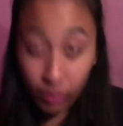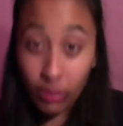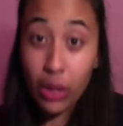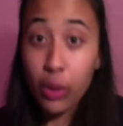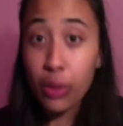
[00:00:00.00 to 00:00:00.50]

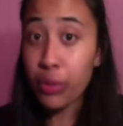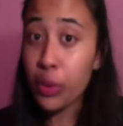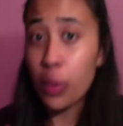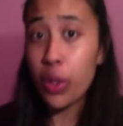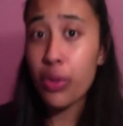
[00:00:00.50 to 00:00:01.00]
And if you're
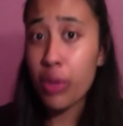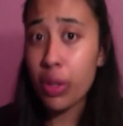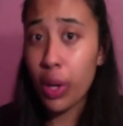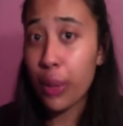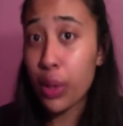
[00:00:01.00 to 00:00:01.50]
wondering
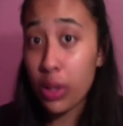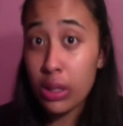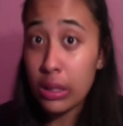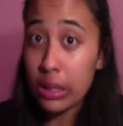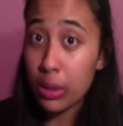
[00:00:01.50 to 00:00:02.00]
why I'm not
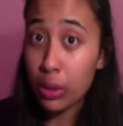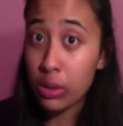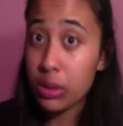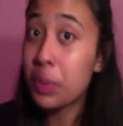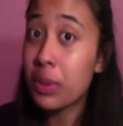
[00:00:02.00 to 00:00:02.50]
eating it all,
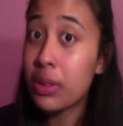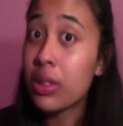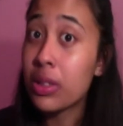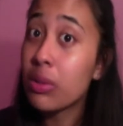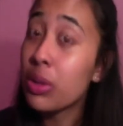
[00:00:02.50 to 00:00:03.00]
it's
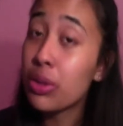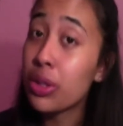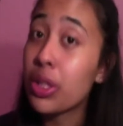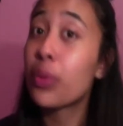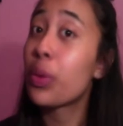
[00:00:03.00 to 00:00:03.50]
because I want to
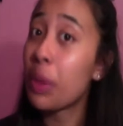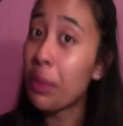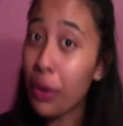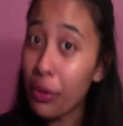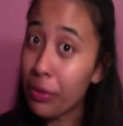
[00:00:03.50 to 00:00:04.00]
share it with my
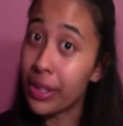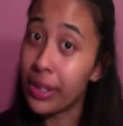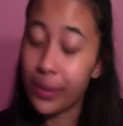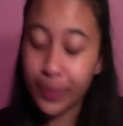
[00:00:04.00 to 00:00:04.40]
boyfriend.